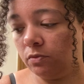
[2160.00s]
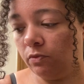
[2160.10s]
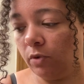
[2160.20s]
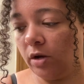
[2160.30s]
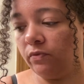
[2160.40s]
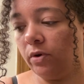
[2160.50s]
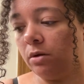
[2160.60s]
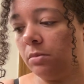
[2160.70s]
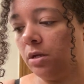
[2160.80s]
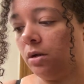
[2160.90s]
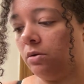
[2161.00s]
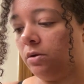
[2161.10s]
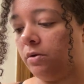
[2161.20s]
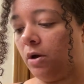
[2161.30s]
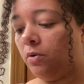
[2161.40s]
right in front of me and I don't
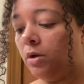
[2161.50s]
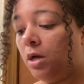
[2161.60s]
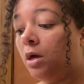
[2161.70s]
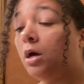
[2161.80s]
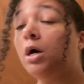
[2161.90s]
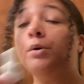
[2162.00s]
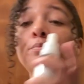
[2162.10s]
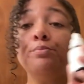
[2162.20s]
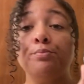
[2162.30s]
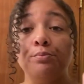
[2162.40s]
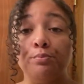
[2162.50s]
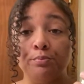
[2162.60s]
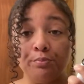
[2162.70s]
even know. Hmm.